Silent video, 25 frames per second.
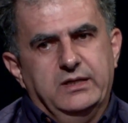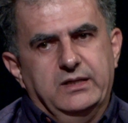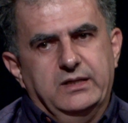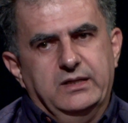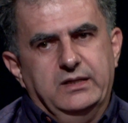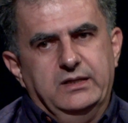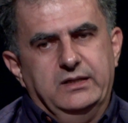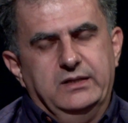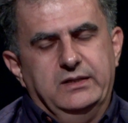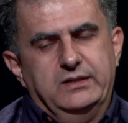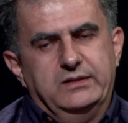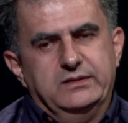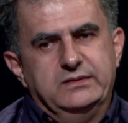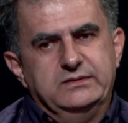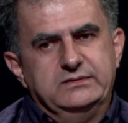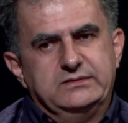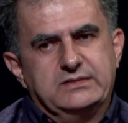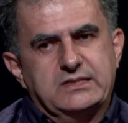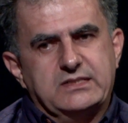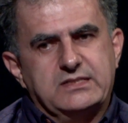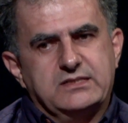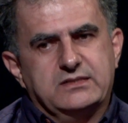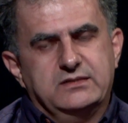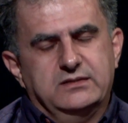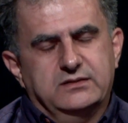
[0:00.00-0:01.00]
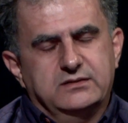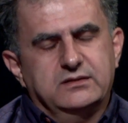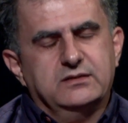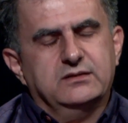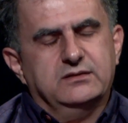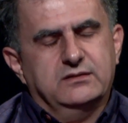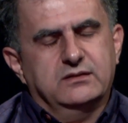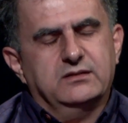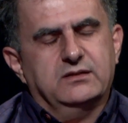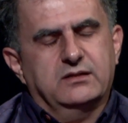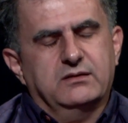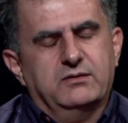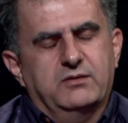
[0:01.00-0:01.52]
are interested
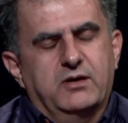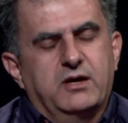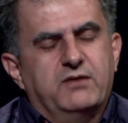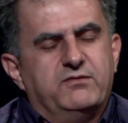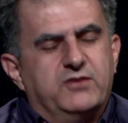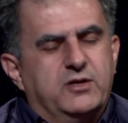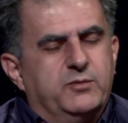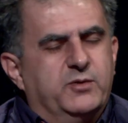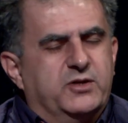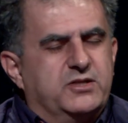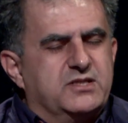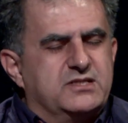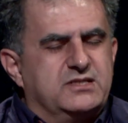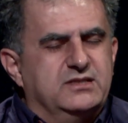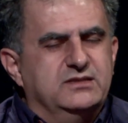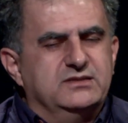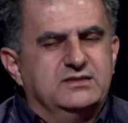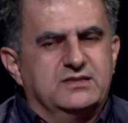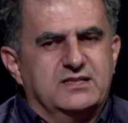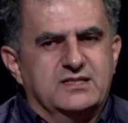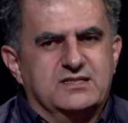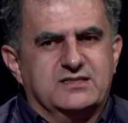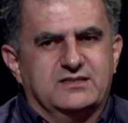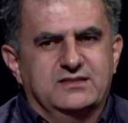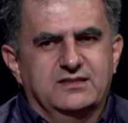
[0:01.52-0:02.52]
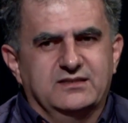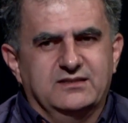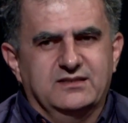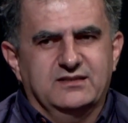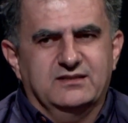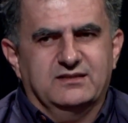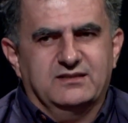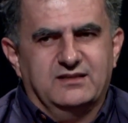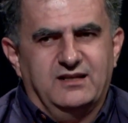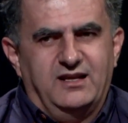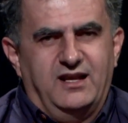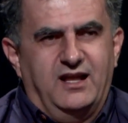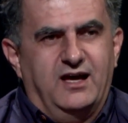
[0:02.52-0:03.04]
in, uh, everybody's interested
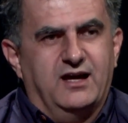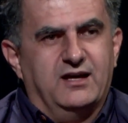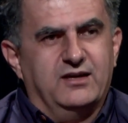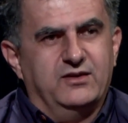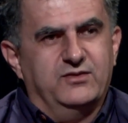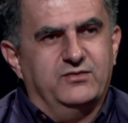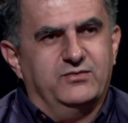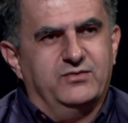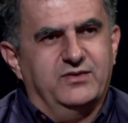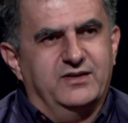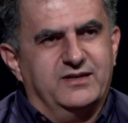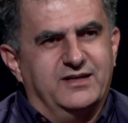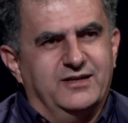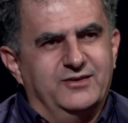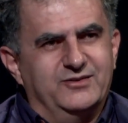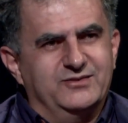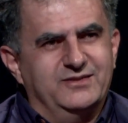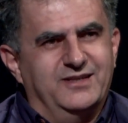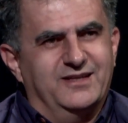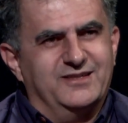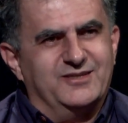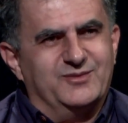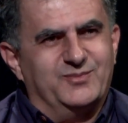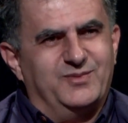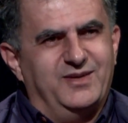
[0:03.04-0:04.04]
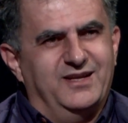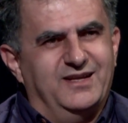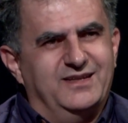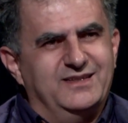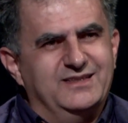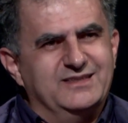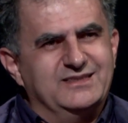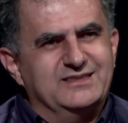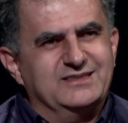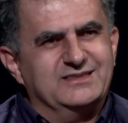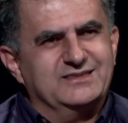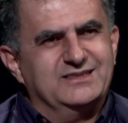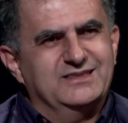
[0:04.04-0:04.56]
in life around other
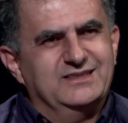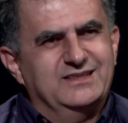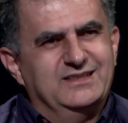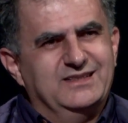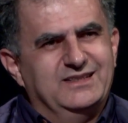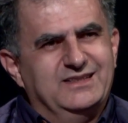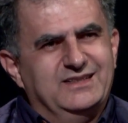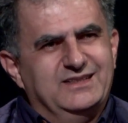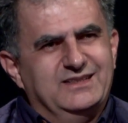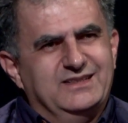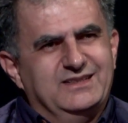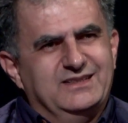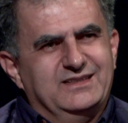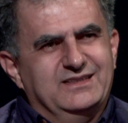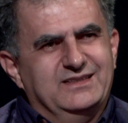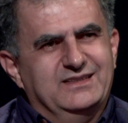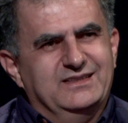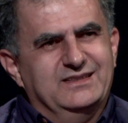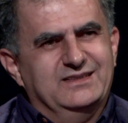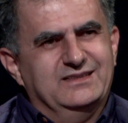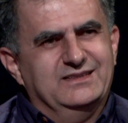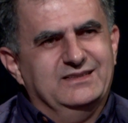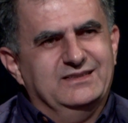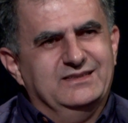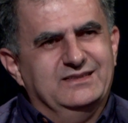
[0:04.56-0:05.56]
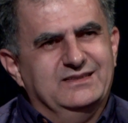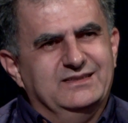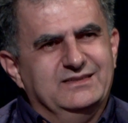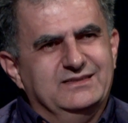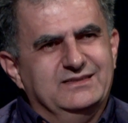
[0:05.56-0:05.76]
planets. Uh, I